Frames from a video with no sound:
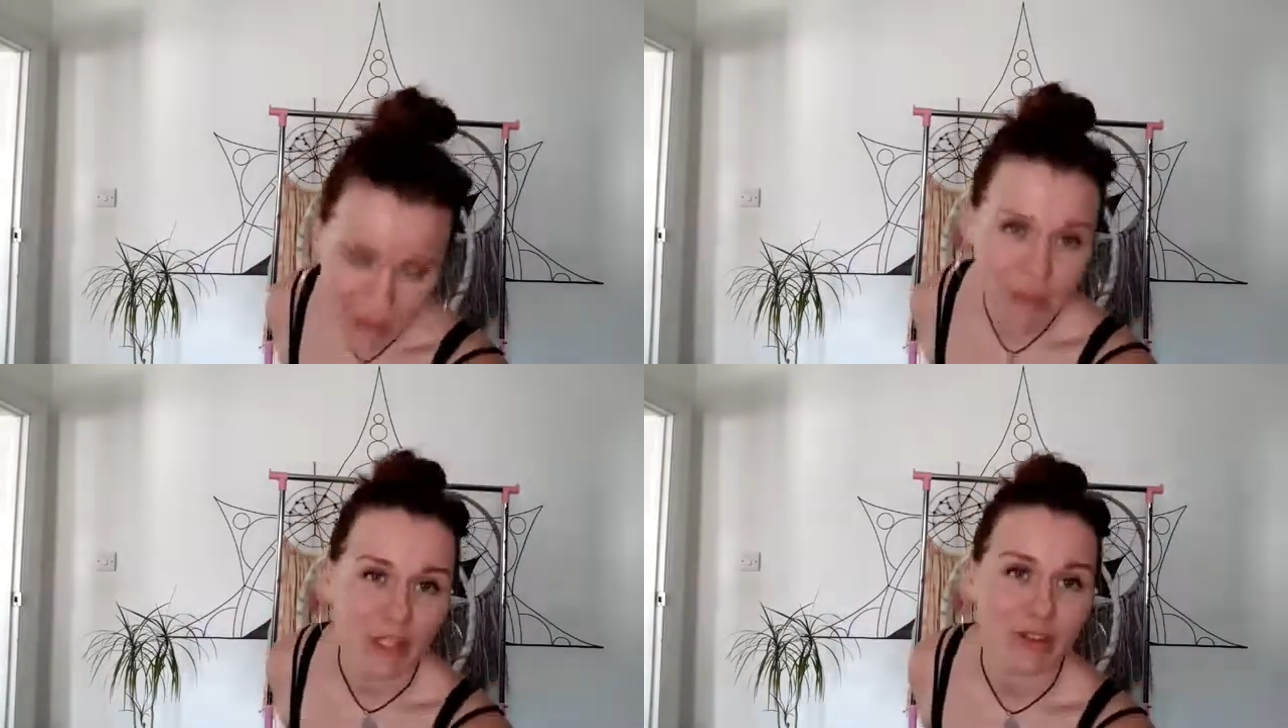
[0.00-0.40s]

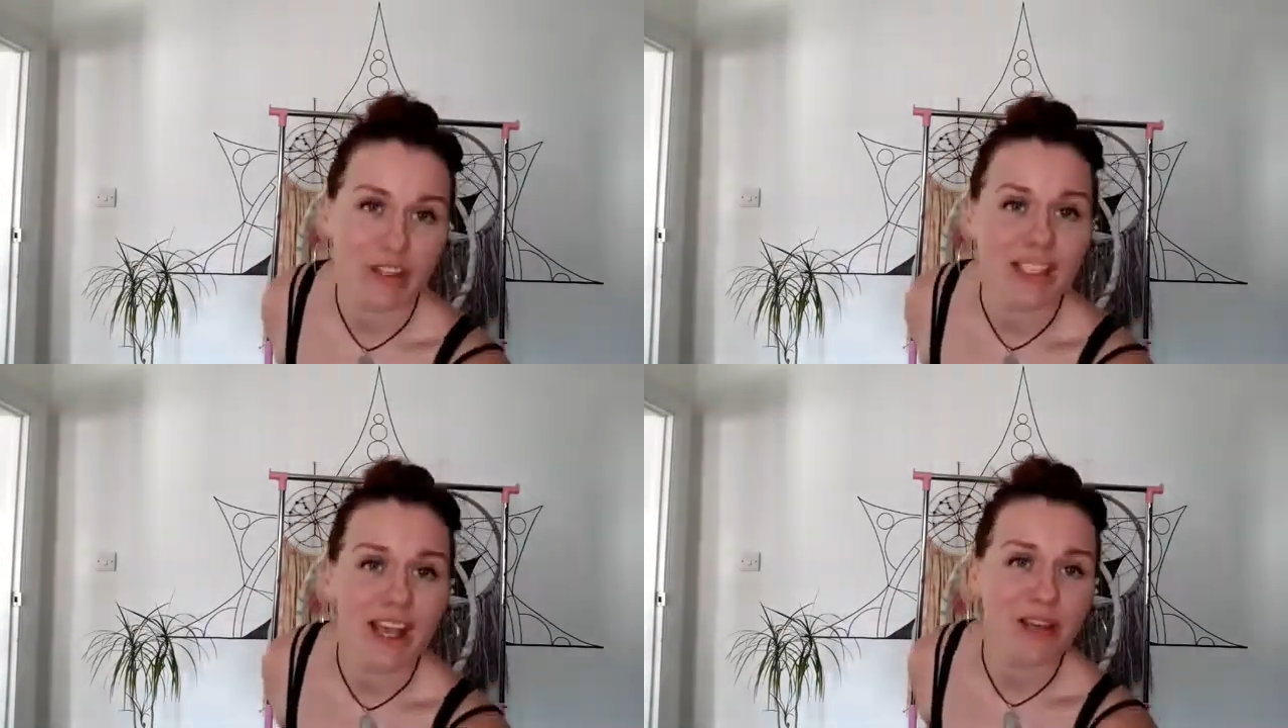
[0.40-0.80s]
much for your
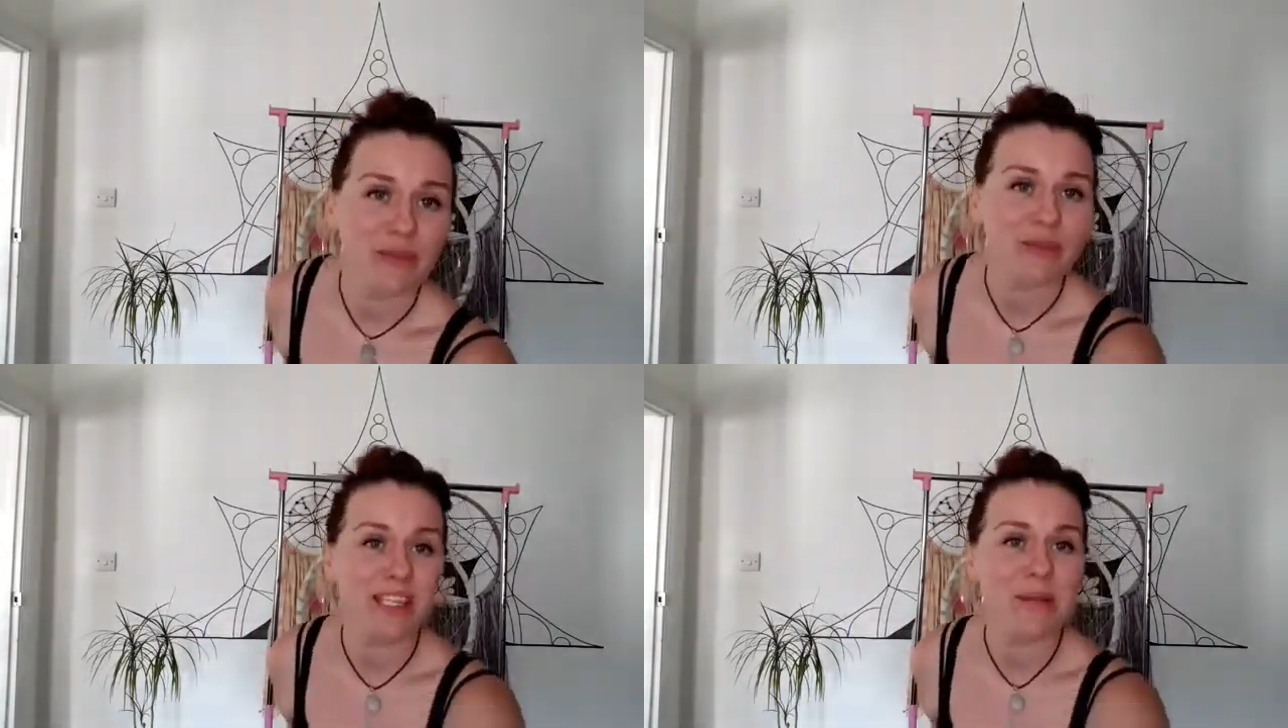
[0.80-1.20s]

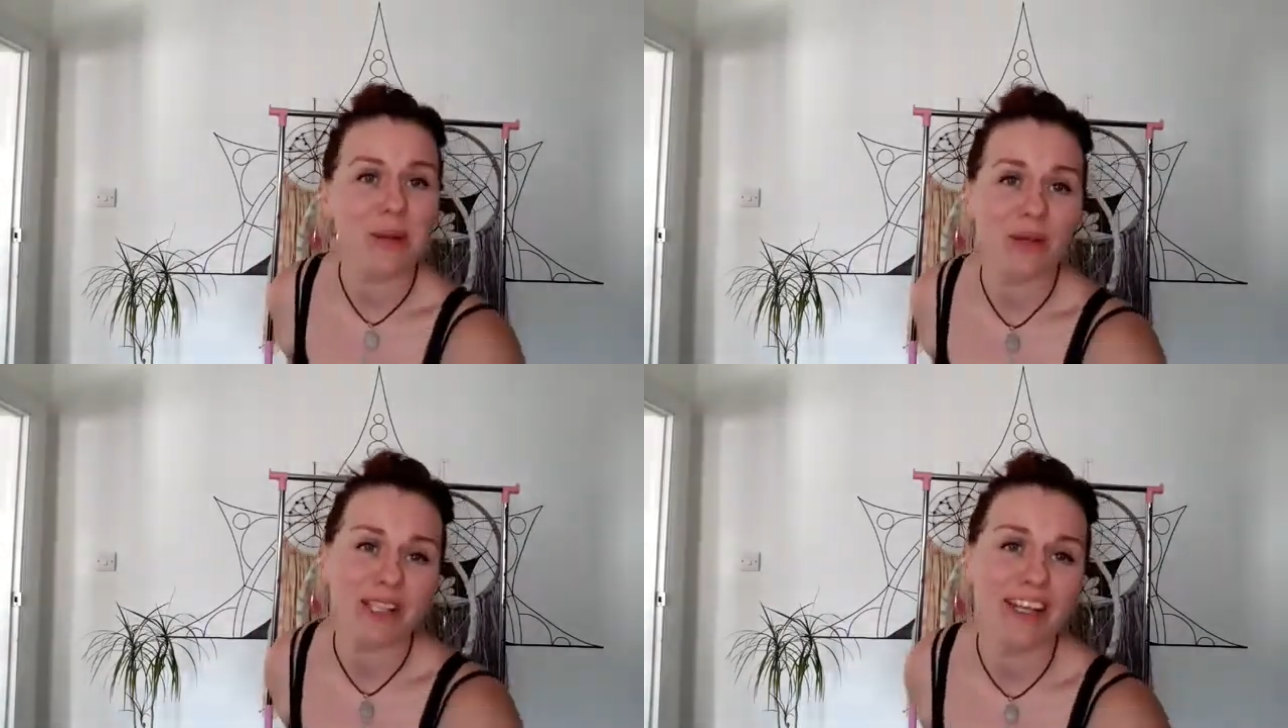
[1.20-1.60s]
time. Stay
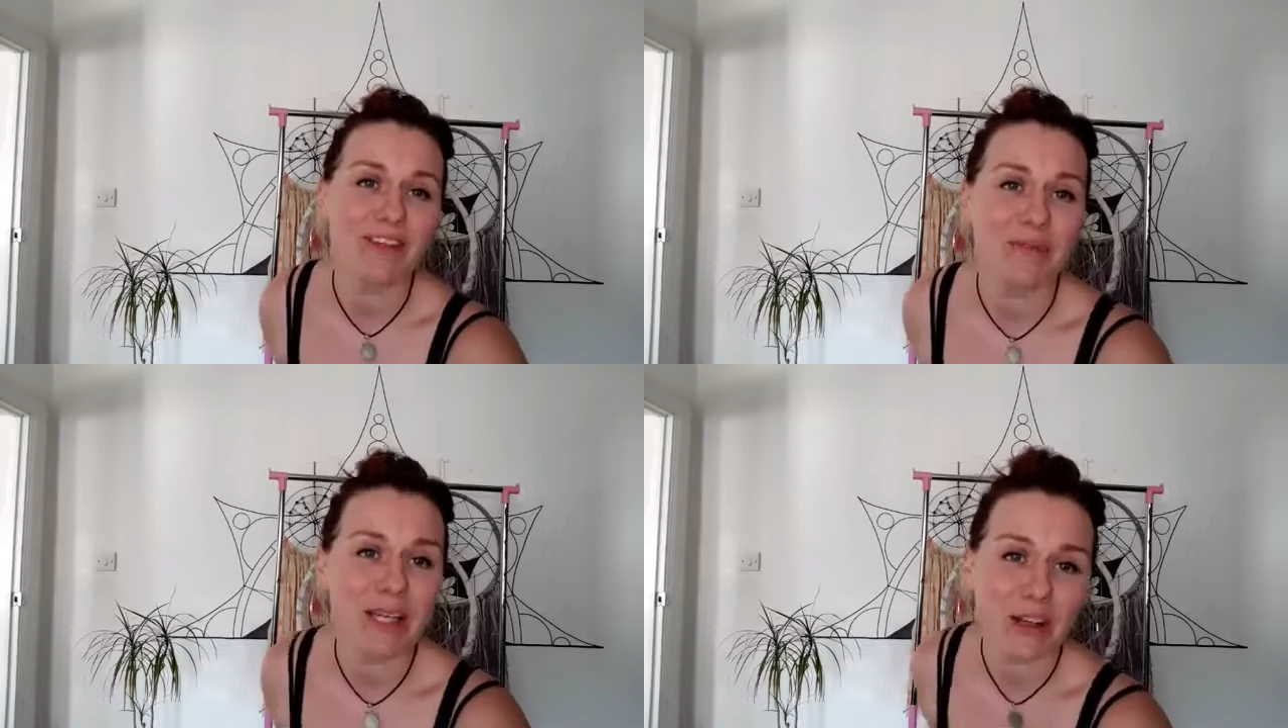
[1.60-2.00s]

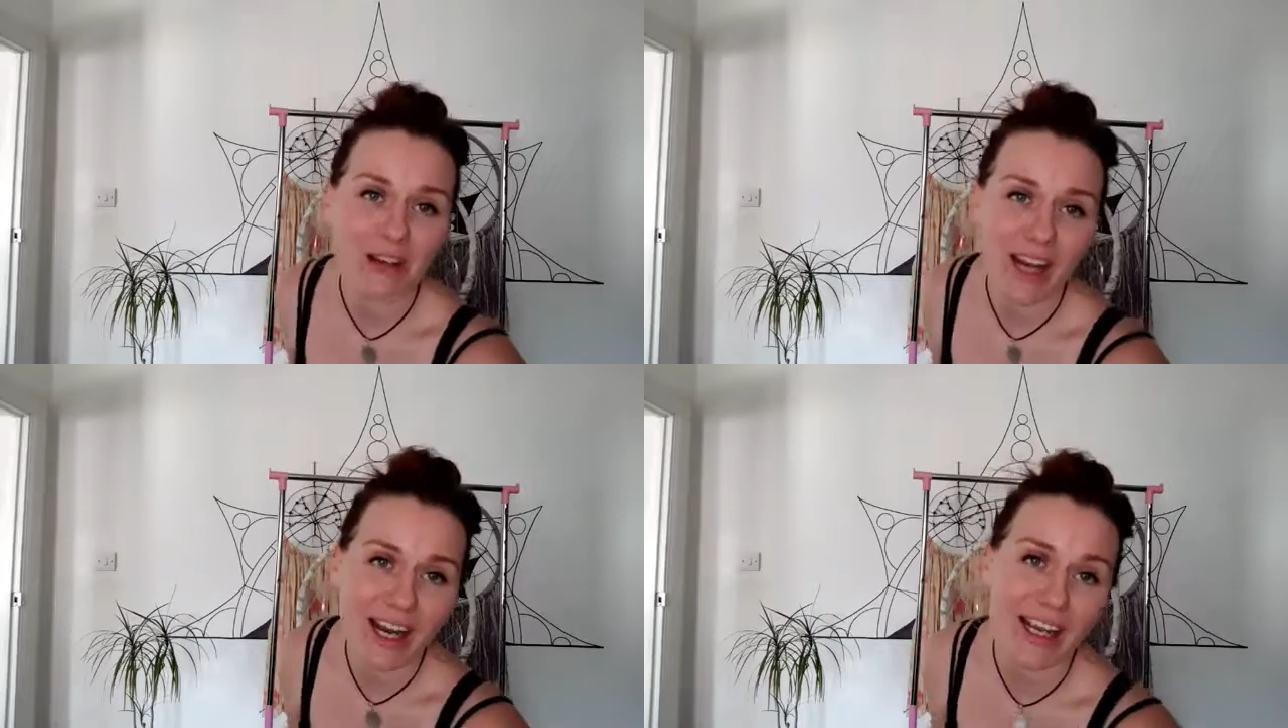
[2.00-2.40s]
positive, be
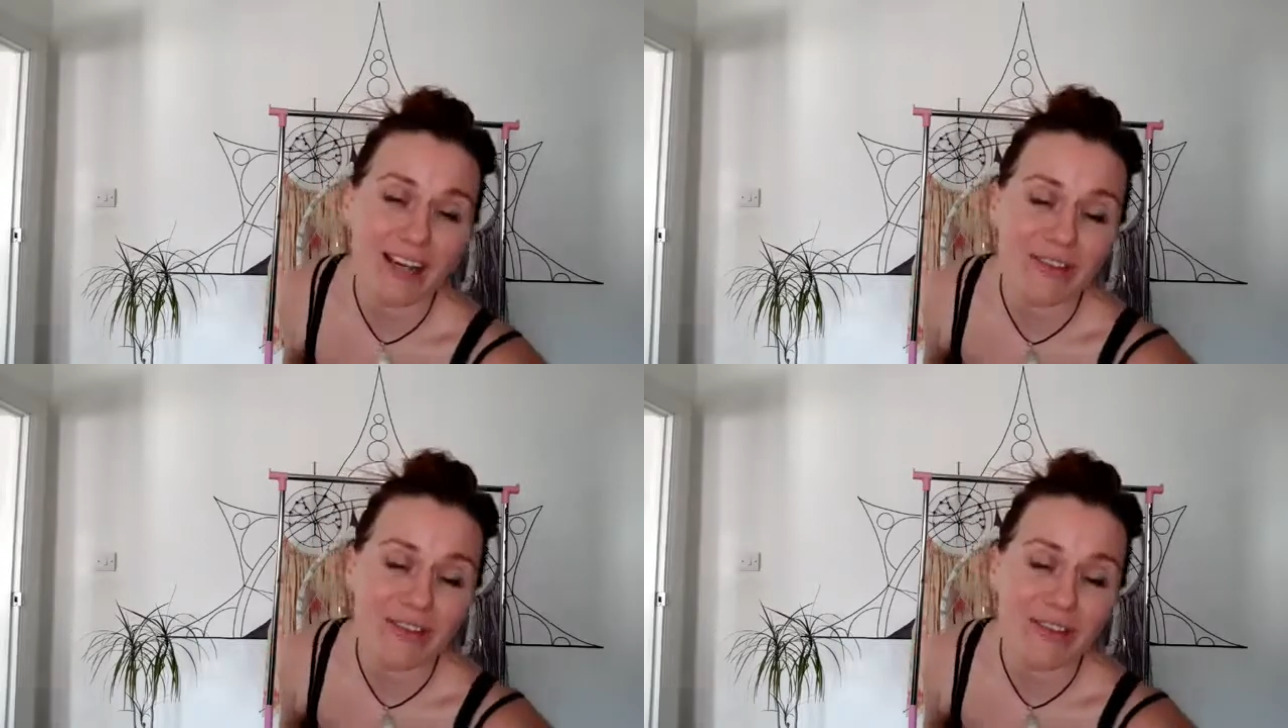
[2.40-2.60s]
creative,